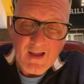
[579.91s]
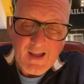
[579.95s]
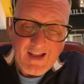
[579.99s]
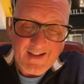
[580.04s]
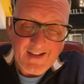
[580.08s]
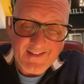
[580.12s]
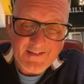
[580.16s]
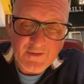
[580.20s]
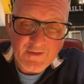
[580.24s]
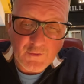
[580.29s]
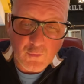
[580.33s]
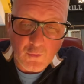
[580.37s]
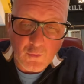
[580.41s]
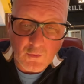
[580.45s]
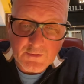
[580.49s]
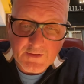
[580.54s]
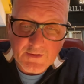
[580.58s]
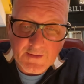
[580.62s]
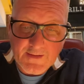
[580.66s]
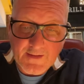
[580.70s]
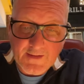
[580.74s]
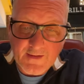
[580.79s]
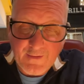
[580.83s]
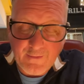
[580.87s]
It's
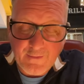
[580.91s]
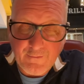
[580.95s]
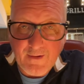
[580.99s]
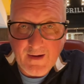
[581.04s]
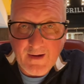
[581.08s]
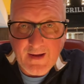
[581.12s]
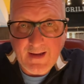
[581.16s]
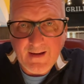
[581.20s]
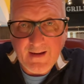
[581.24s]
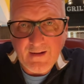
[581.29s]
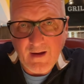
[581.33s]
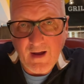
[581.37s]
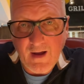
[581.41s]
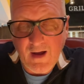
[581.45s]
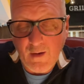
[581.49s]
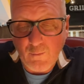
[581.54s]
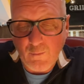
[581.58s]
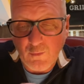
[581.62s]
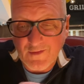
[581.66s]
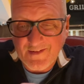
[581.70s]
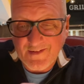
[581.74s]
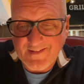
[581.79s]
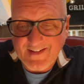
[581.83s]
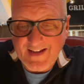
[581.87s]
3:15.
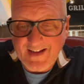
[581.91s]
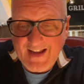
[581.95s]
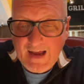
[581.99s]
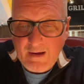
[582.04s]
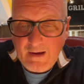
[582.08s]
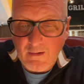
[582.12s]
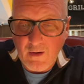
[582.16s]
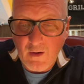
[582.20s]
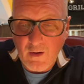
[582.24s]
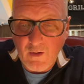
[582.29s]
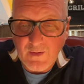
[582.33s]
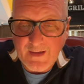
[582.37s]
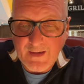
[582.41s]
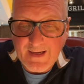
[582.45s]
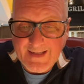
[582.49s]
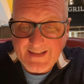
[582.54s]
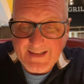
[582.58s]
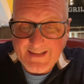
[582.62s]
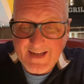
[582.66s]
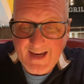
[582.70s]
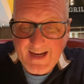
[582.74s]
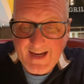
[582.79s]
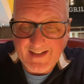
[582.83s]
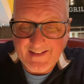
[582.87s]
We'll see how long it
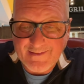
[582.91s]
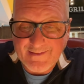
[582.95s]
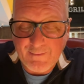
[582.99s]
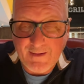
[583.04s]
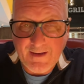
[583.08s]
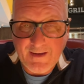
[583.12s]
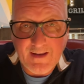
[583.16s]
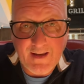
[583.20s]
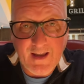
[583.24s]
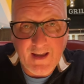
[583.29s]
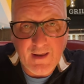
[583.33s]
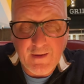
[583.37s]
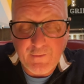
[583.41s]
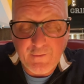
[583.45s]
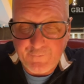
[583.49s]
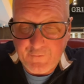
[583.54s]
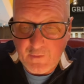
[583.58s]
takes when the